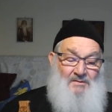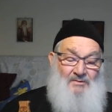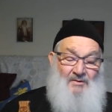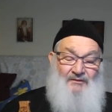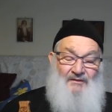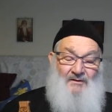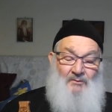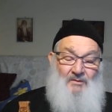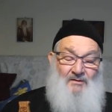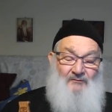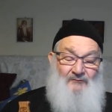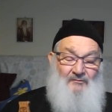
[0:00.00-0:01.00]
not that
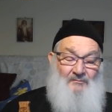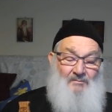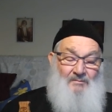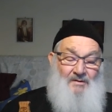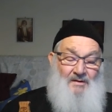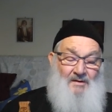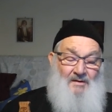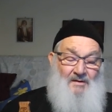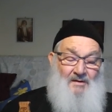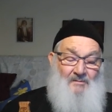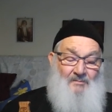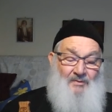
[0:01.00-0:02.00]
we should be
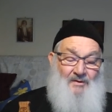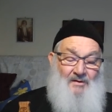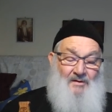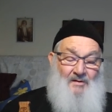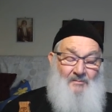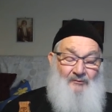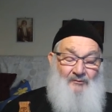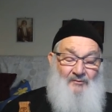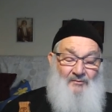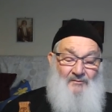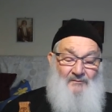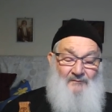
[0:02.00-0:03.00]
appear
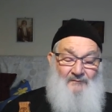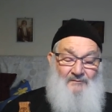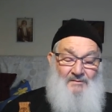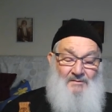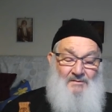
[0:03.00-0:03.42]
approved,